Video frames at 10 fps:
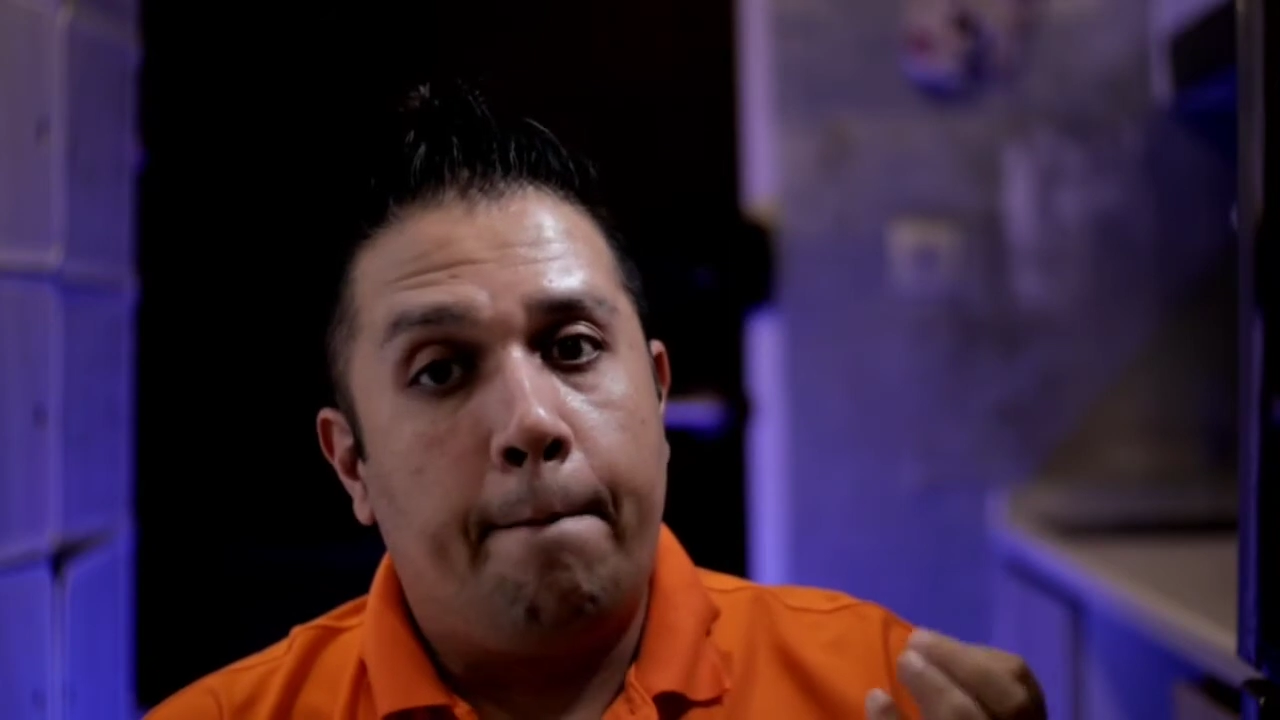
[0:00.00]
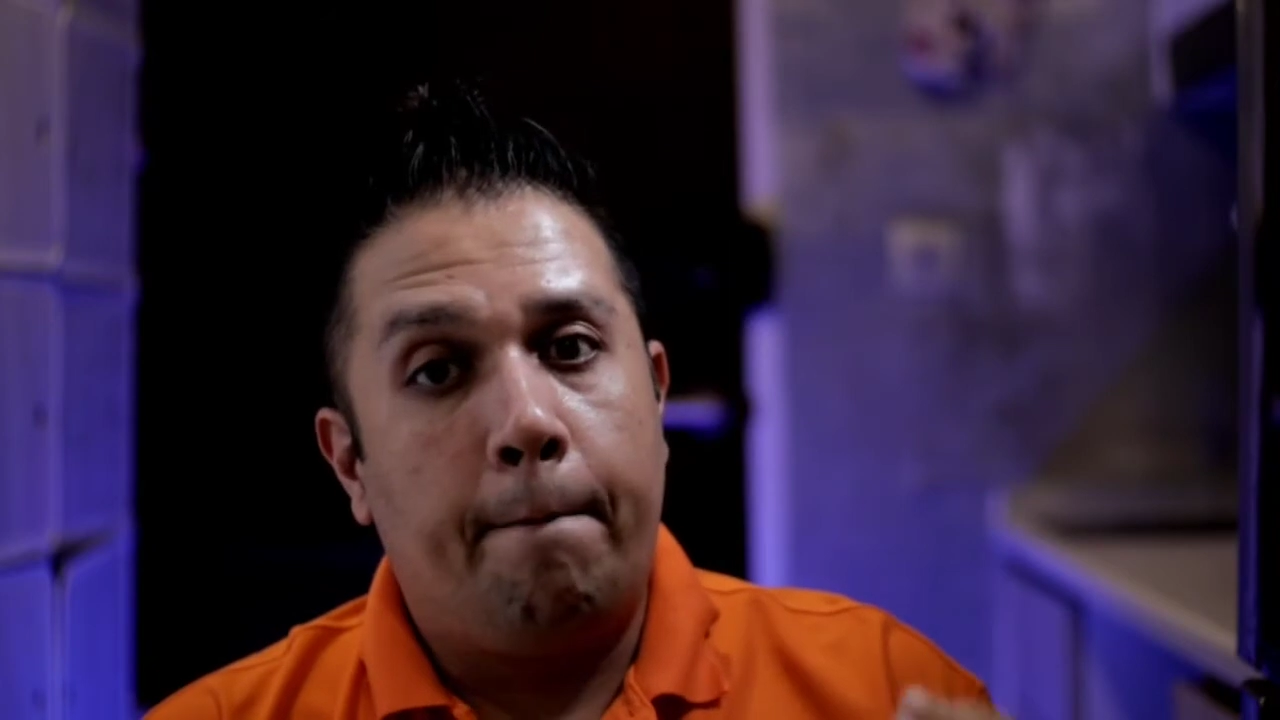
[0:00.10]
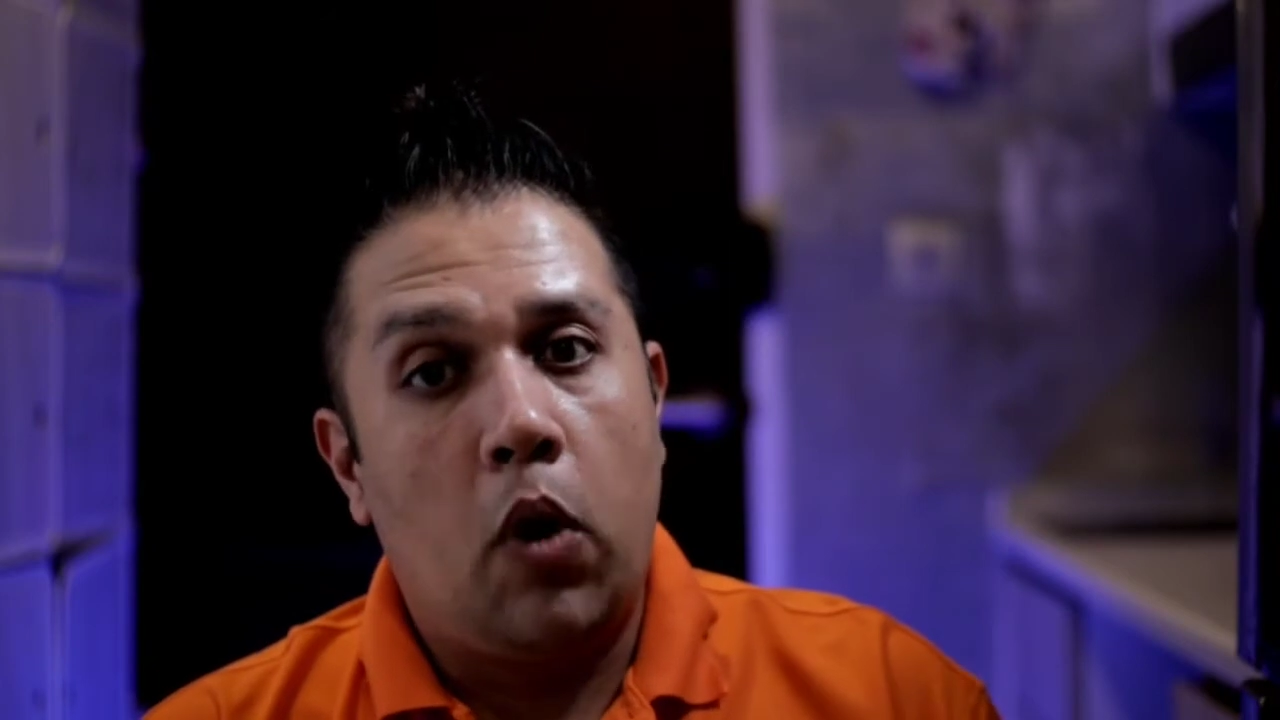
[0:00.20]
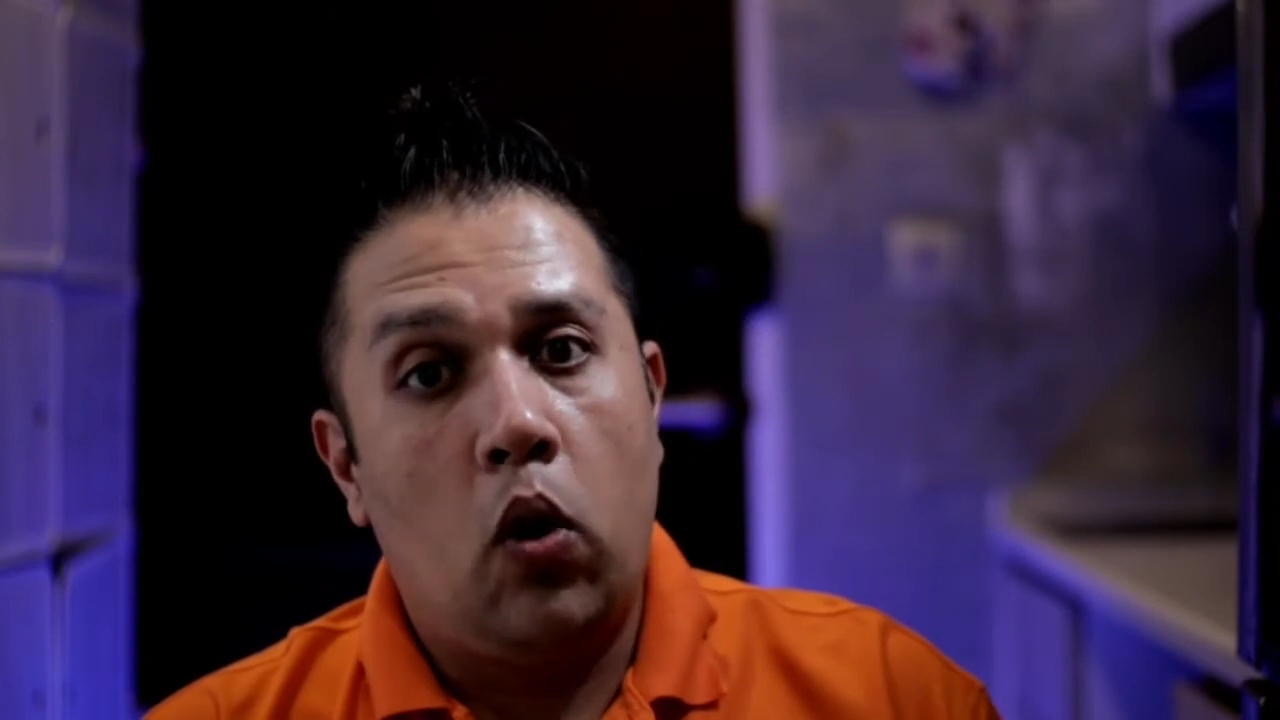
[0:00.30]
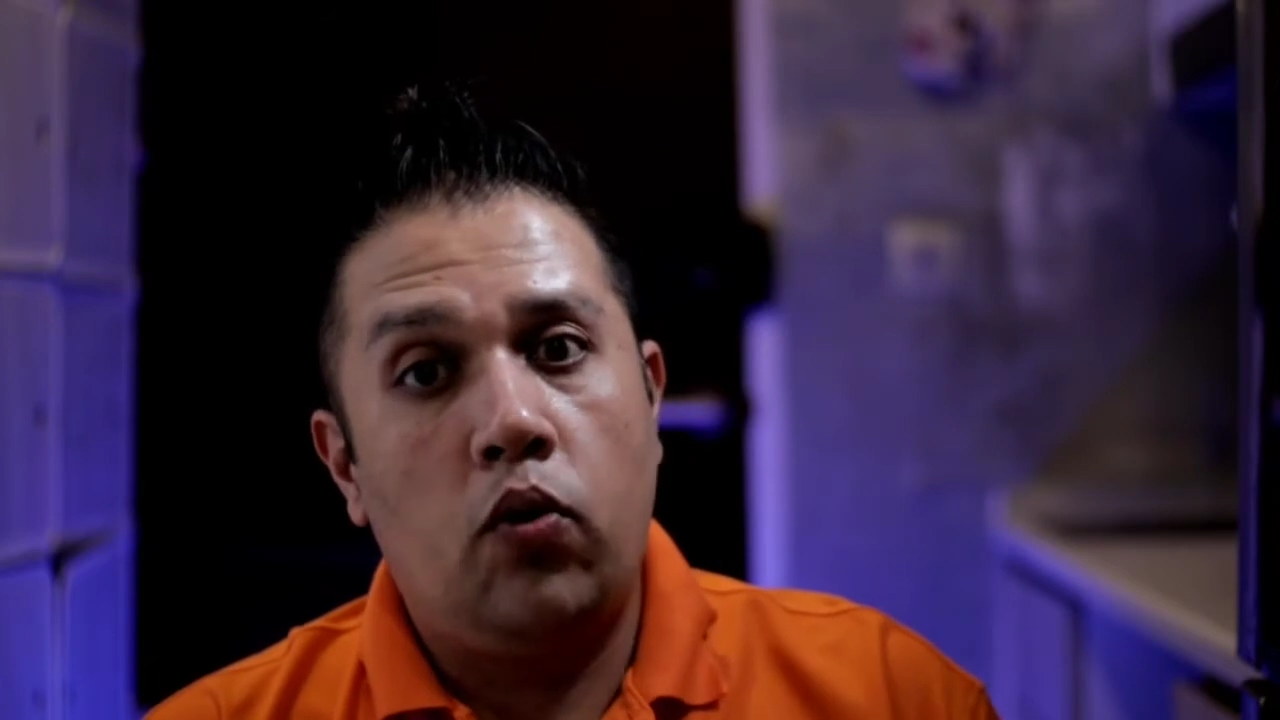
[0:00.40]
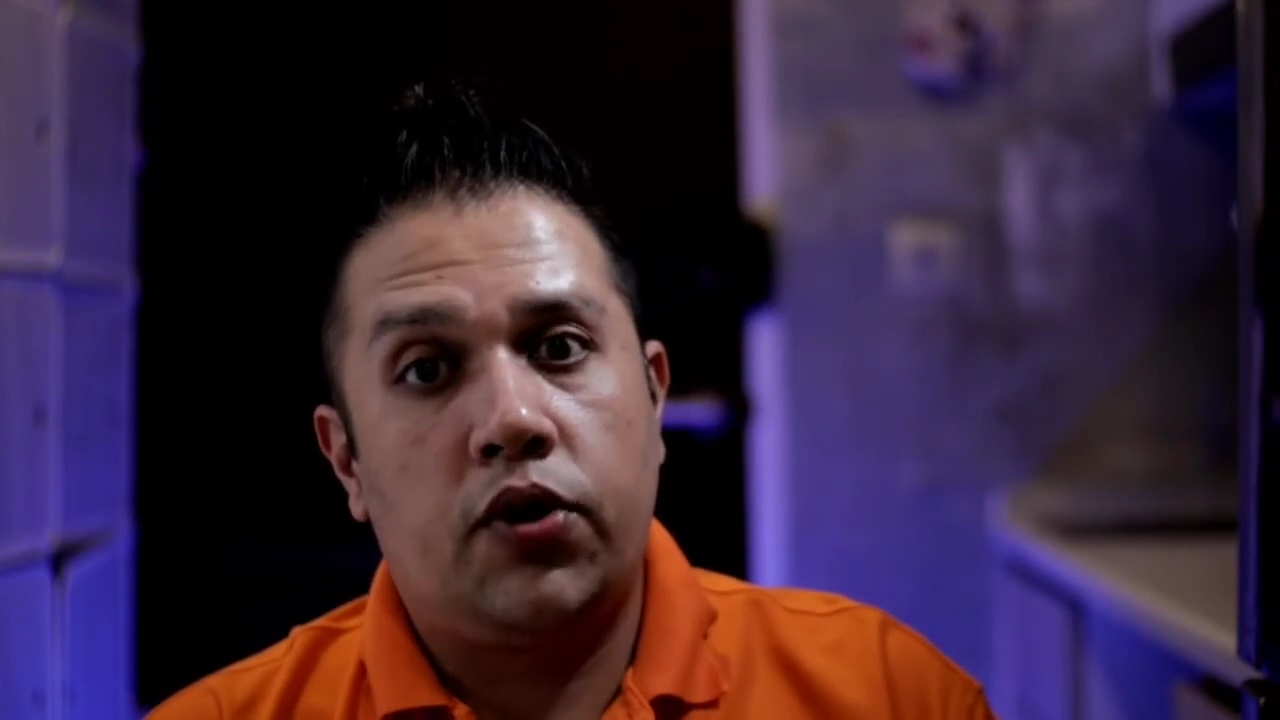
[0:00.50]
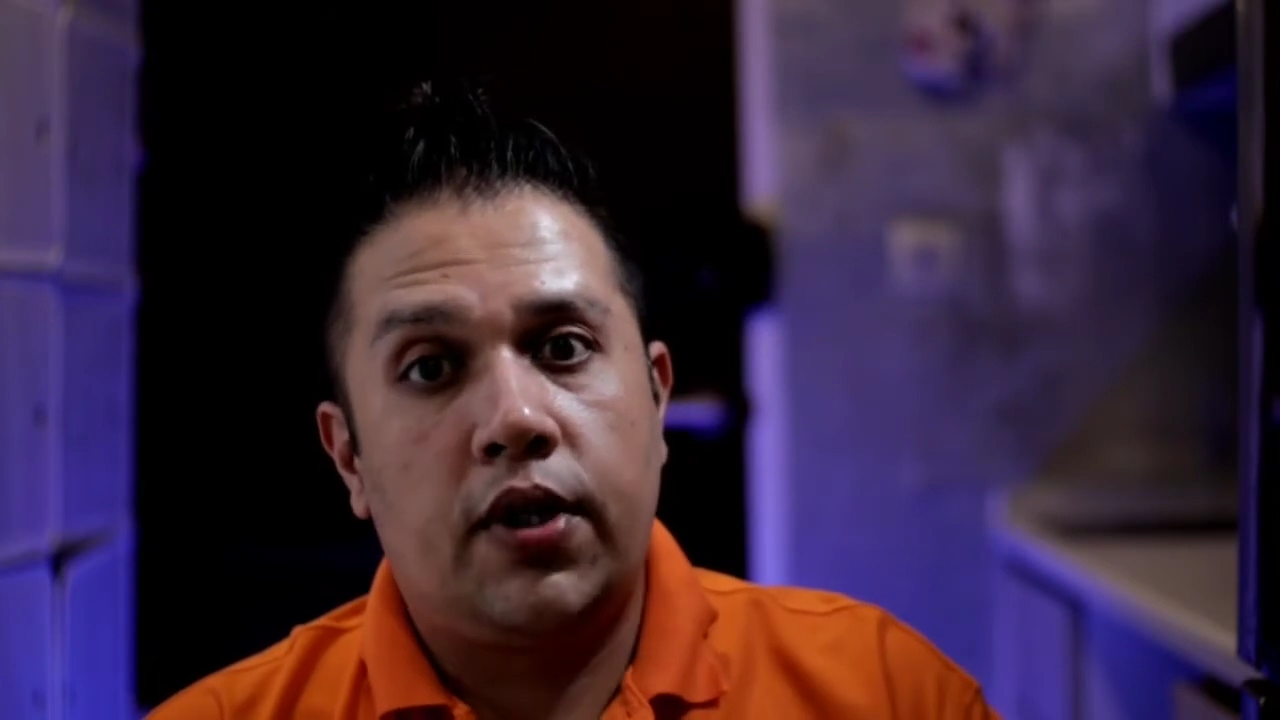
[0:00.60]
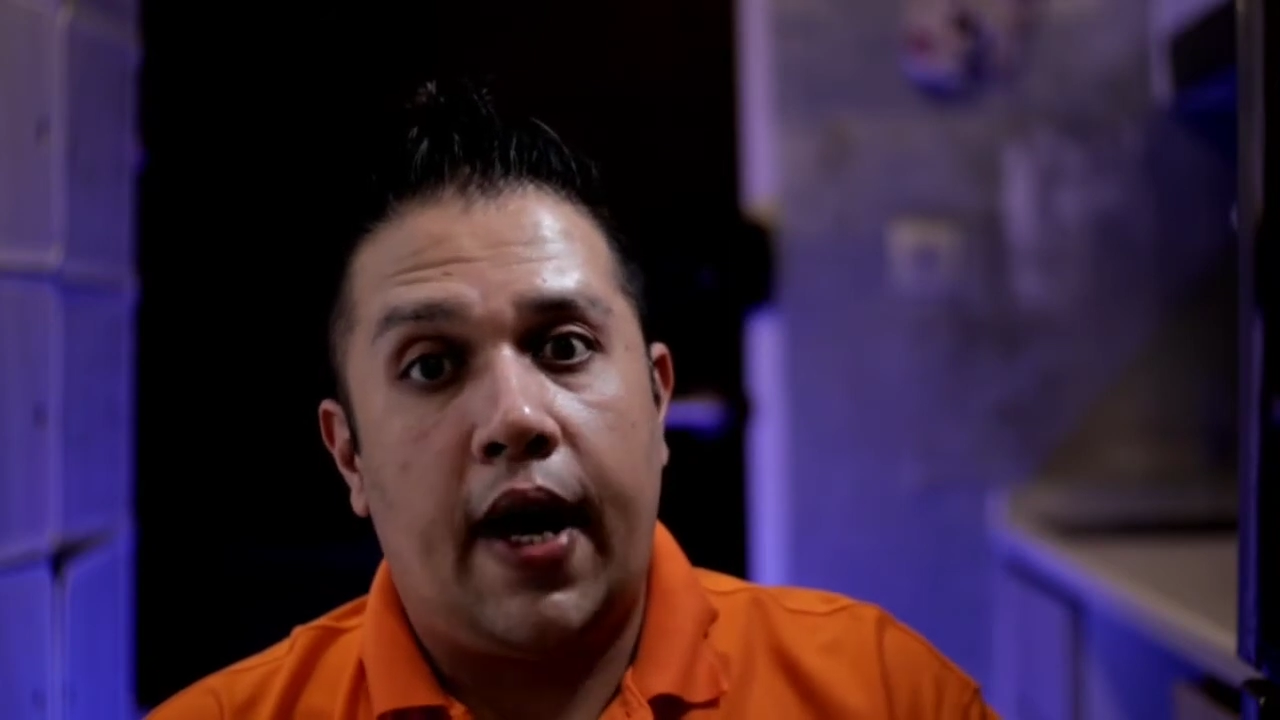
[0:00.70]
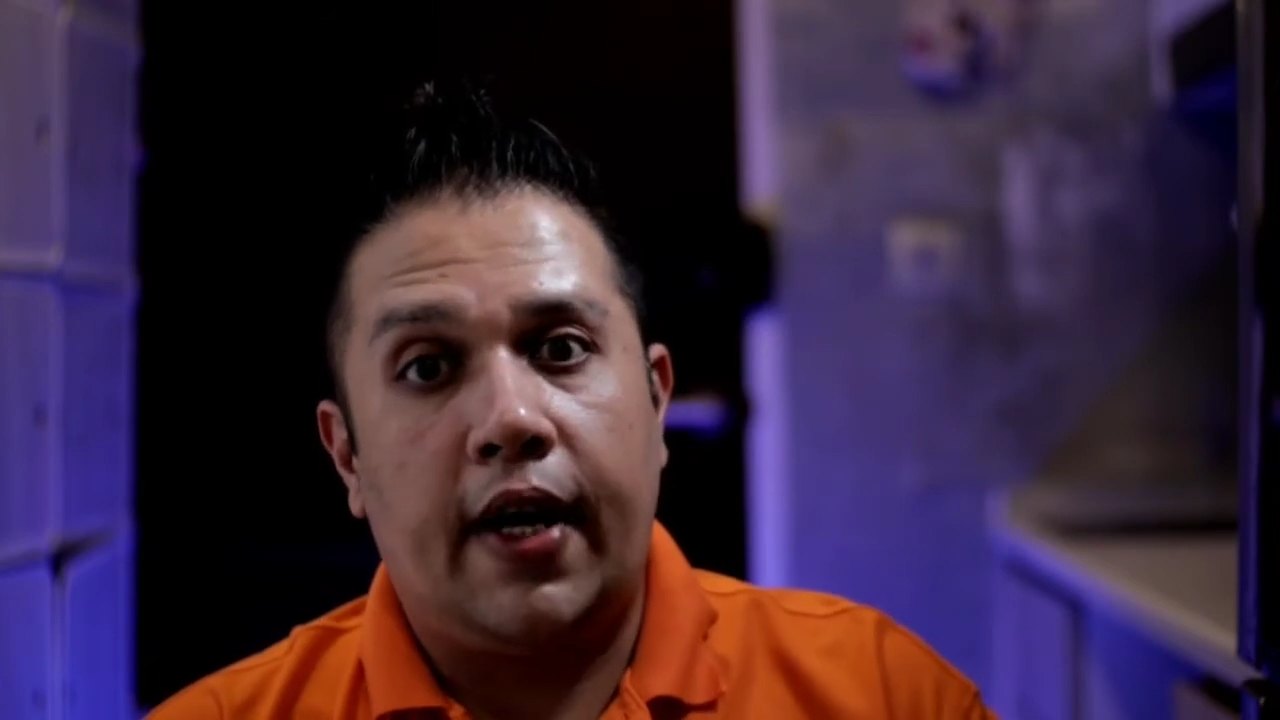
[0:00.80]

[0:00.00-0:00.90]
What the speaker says: Most